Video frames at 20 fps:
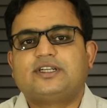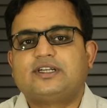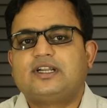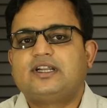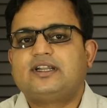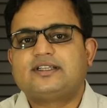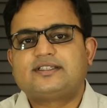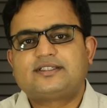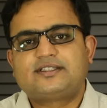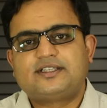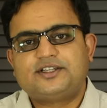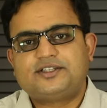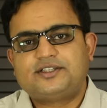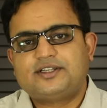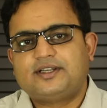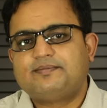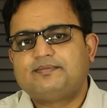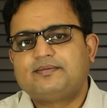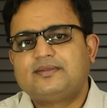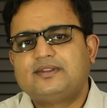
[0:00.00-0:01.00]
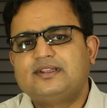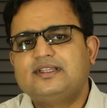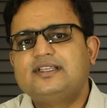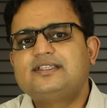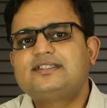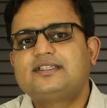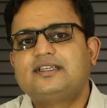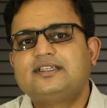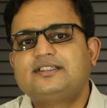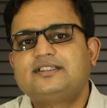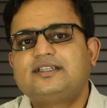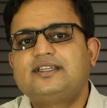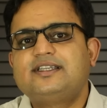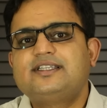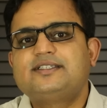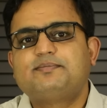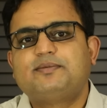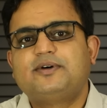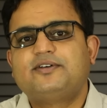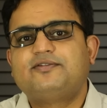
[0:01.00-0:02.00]
general anesthesia. This surgery
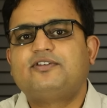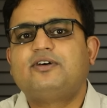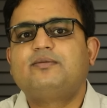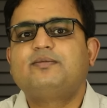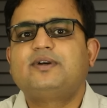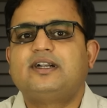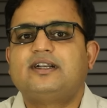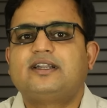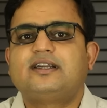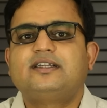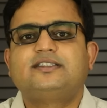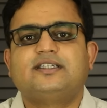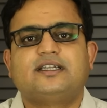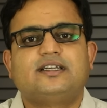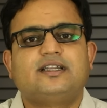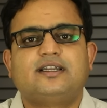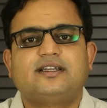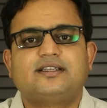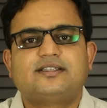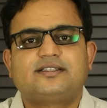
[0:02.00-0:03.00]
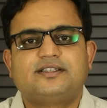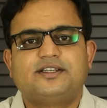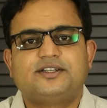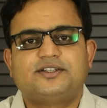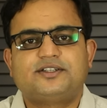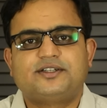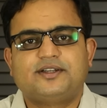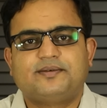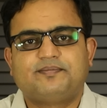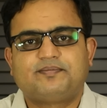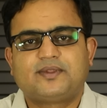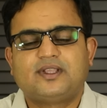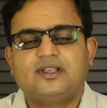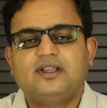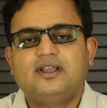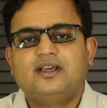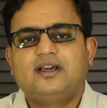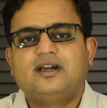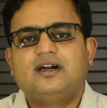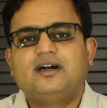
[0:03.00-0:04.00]
is performed under general anesthesia.
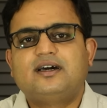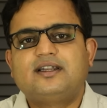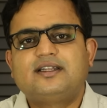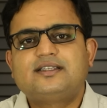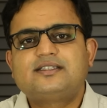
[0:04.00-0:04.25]
An